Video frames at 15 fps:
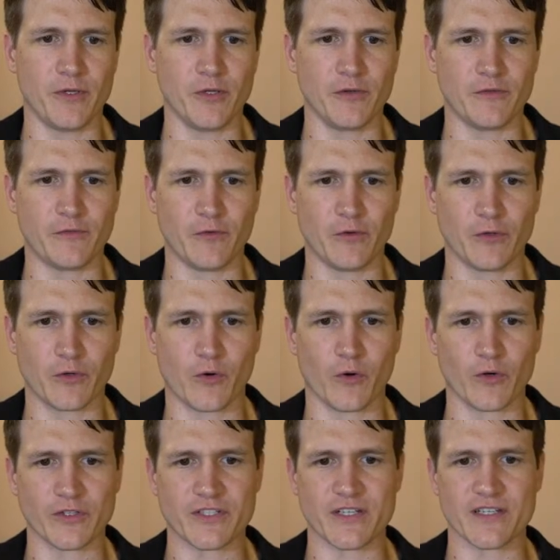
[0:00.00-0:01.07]
beautiful,
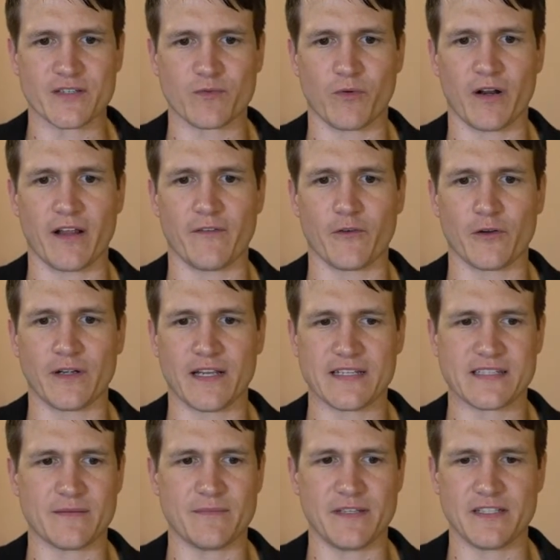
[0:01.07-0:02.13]
gorgeous, whatever,
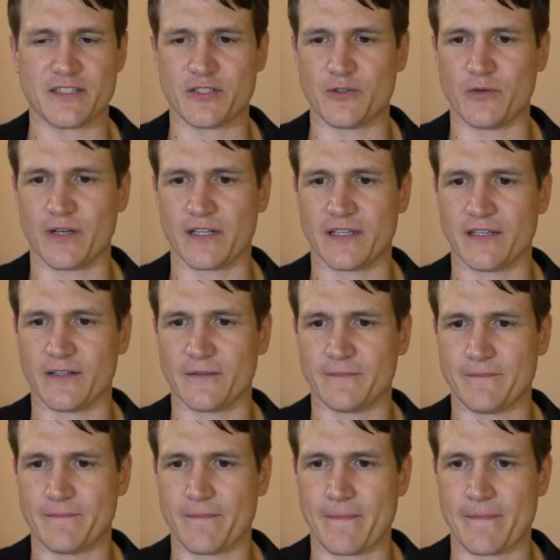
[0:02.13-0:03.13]
nice to meet you on here.